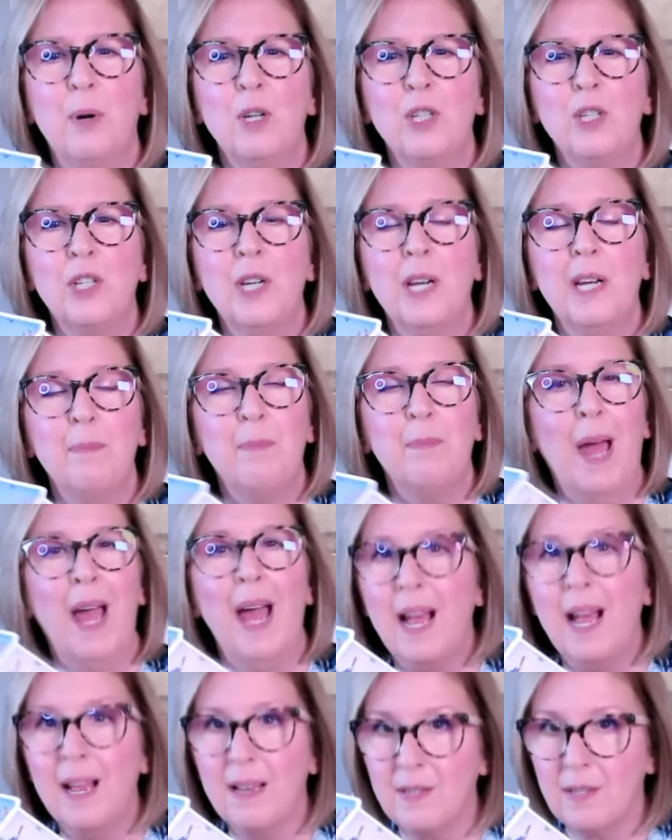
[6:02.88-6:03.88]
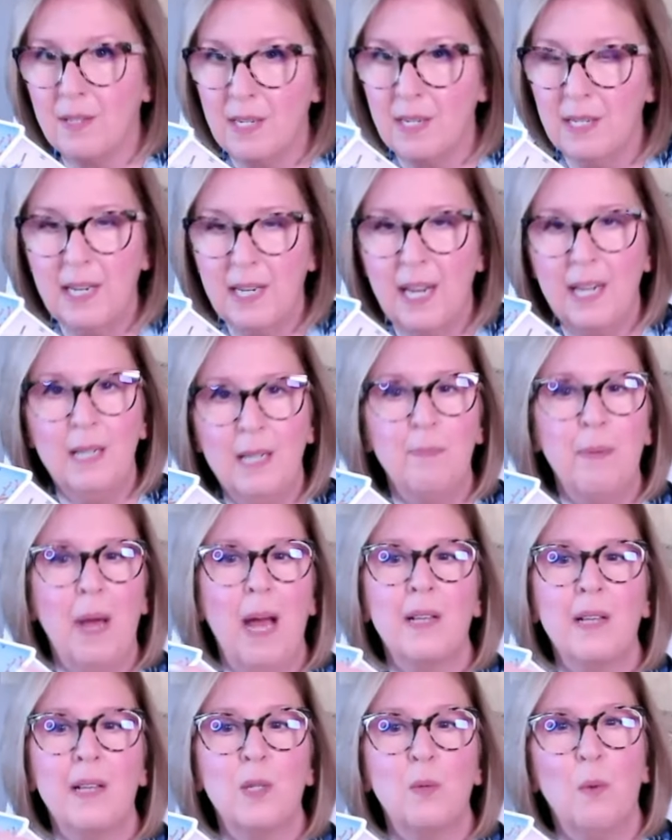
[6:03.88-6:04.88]
pushing past and getting
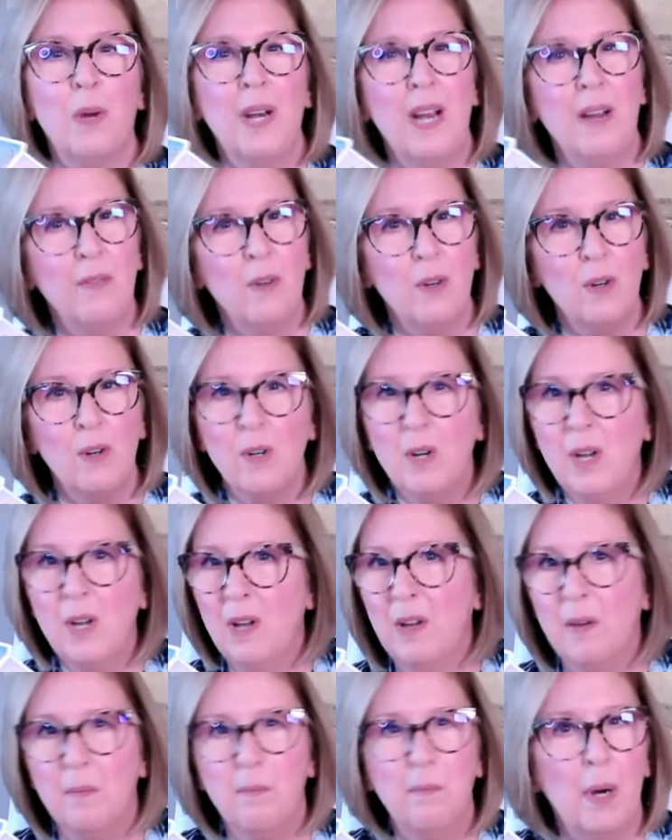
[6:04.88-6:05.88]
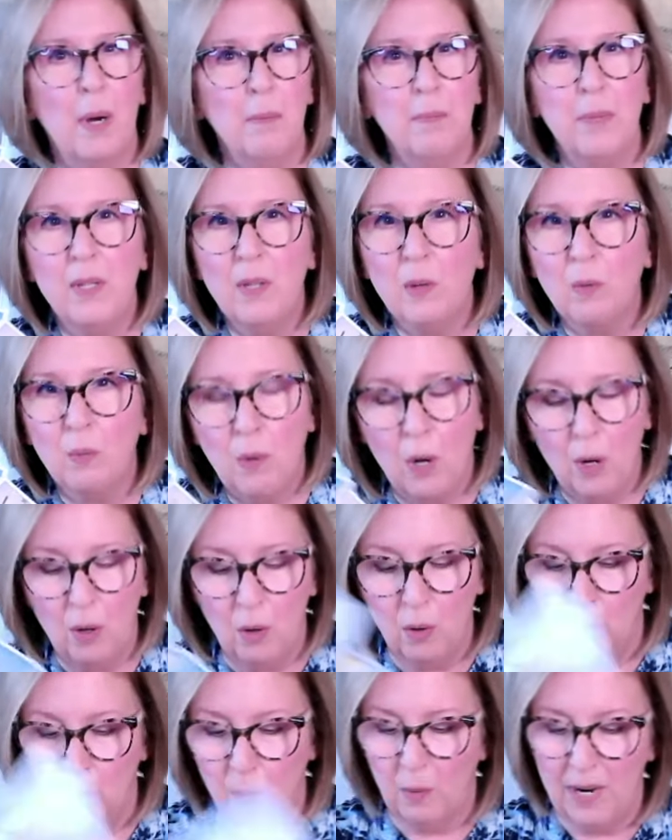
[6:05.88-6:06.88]
past whatever bump in the
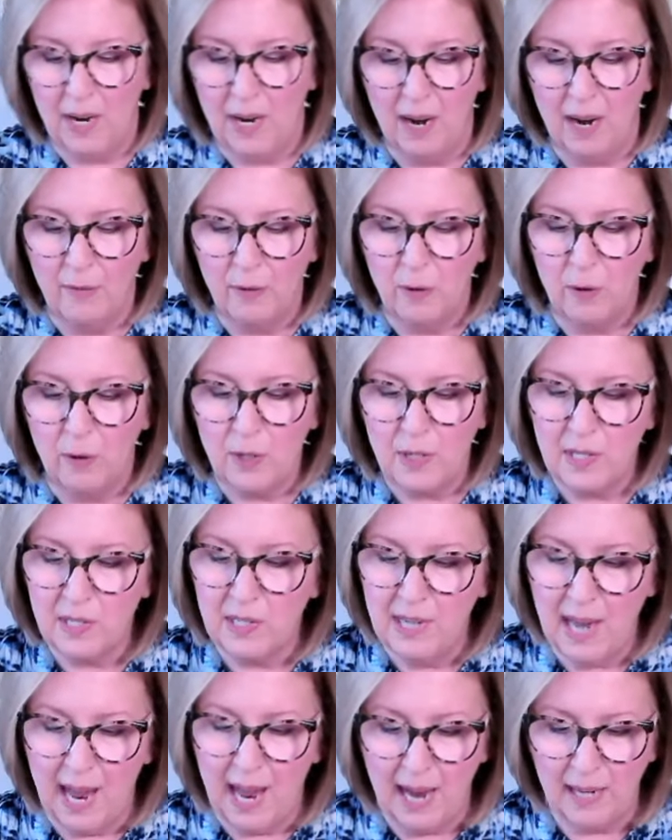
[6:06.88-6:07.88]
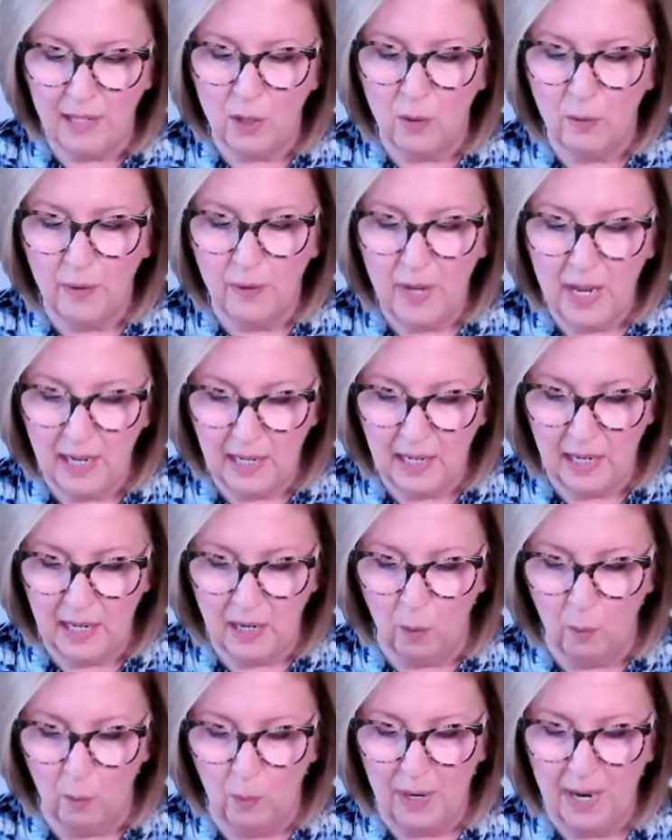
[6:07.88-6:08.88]
road, whatever snag you've hit
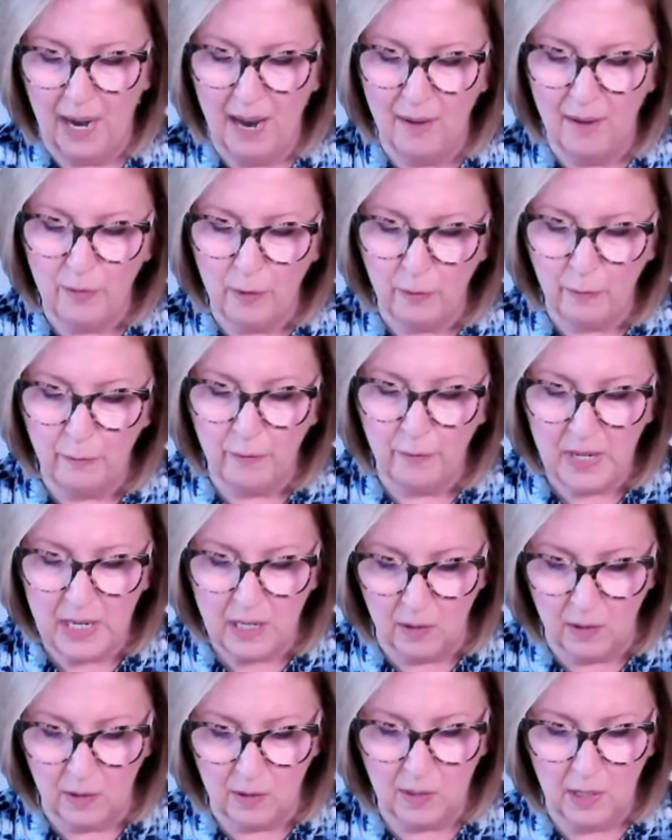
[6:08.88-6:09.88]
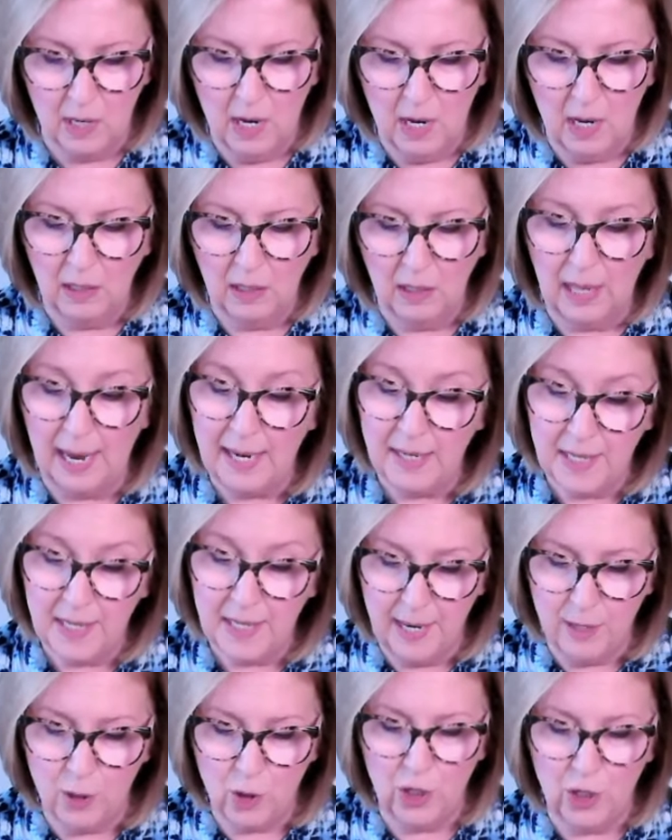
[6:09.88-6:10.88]
here, whatever feels like
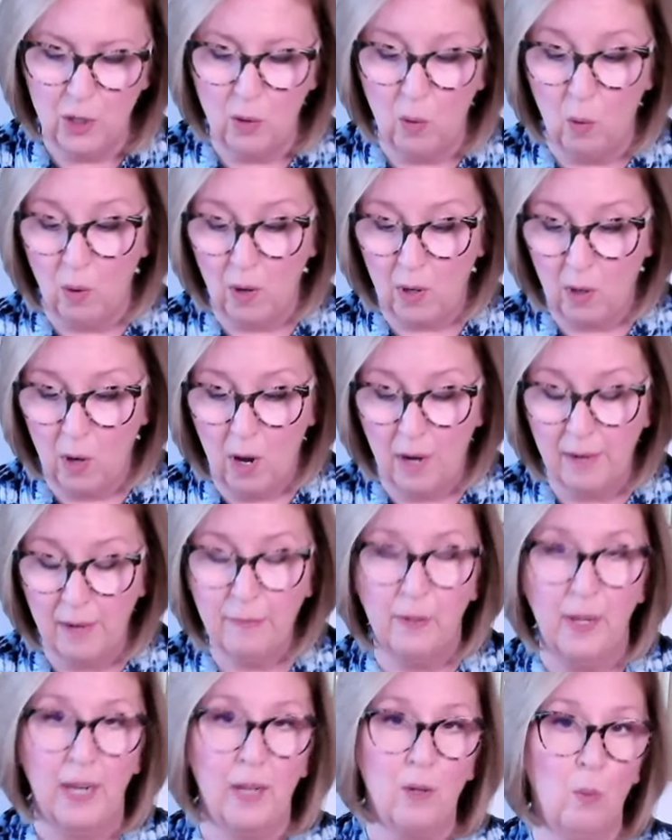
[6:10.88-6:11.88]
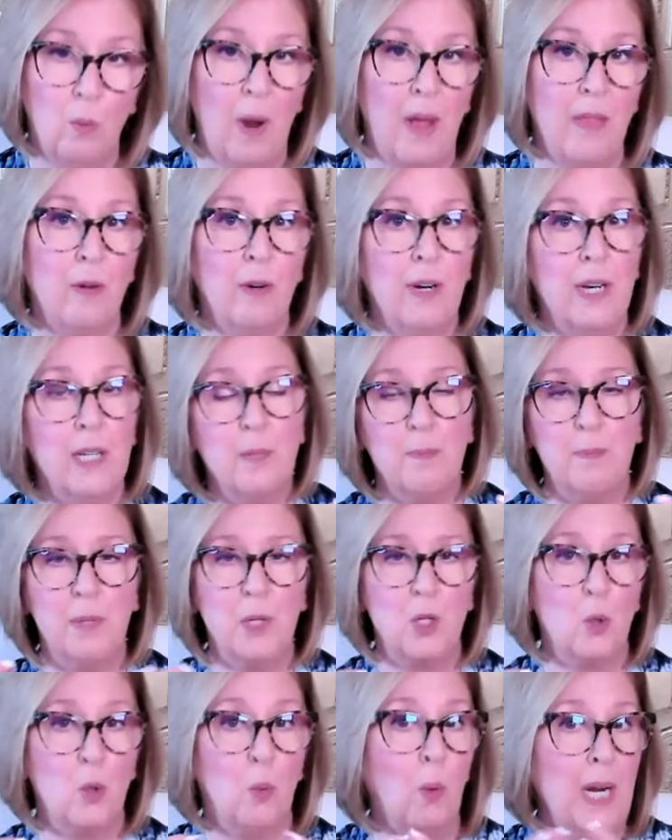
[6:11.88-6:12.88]
tension or conflict, whether it's
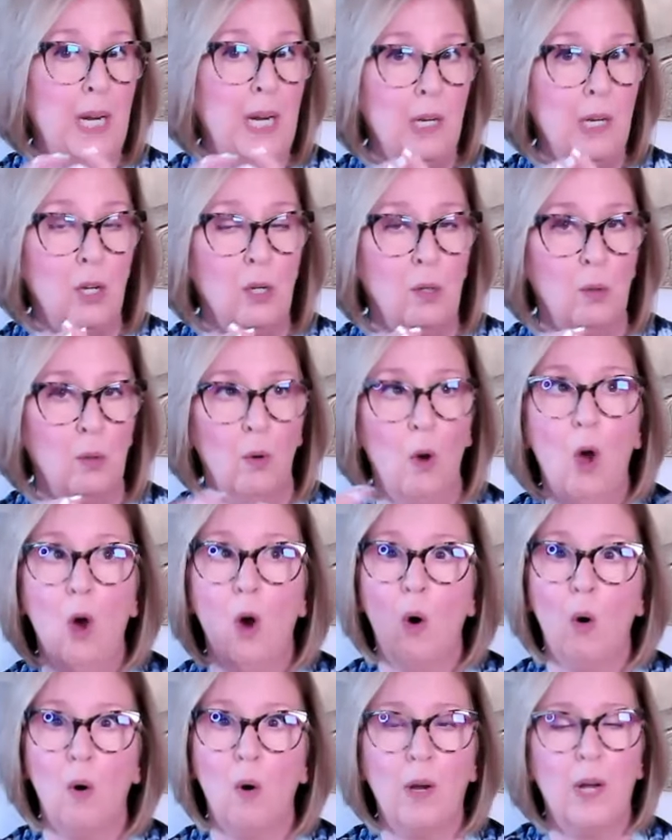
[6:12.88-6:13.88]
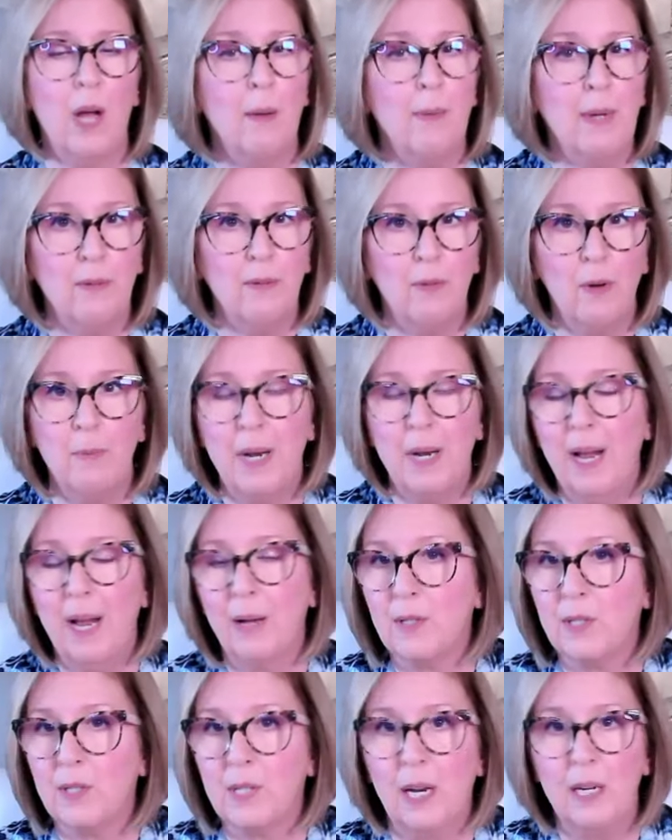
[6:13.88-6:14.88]
between you or coming from an
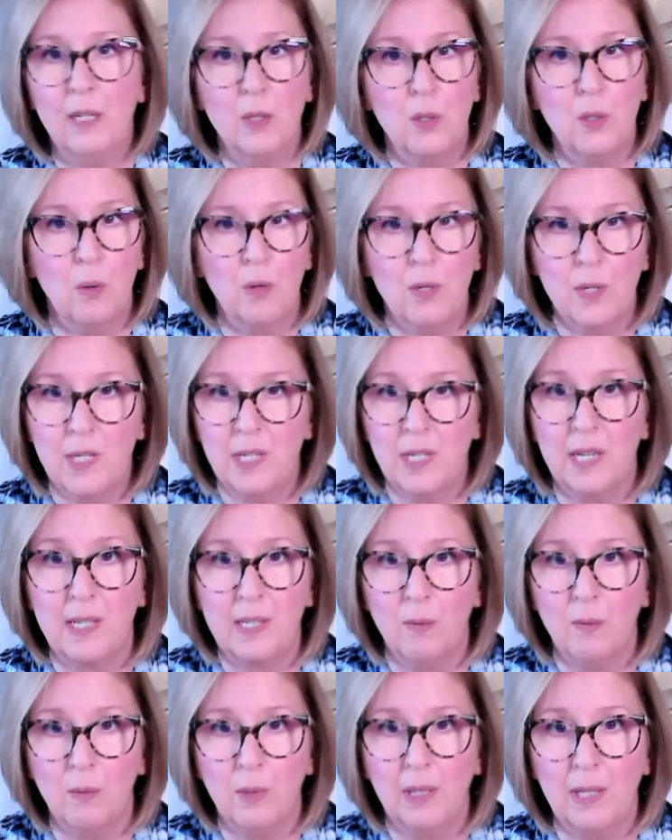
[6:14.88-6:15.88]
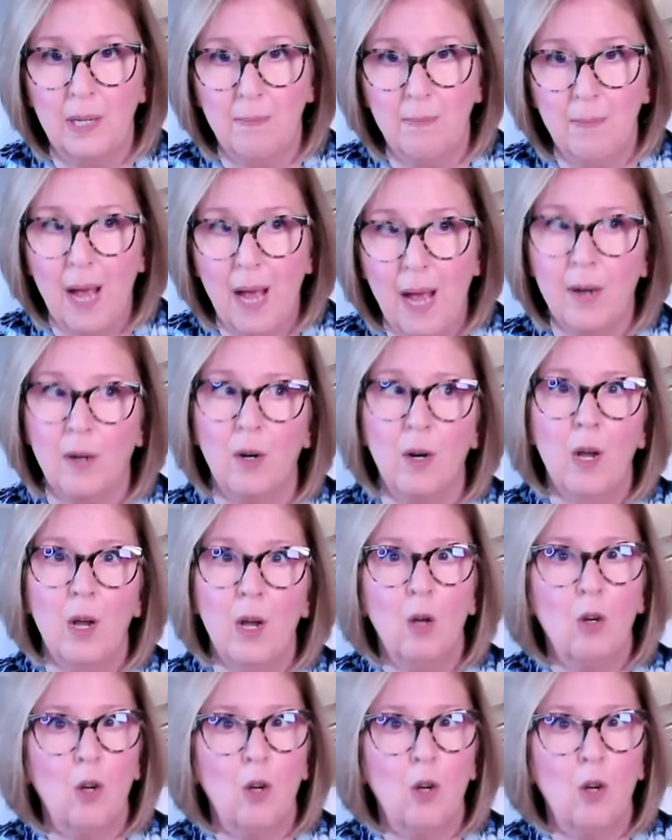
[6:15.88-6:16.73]
outside source, doesn't really matter.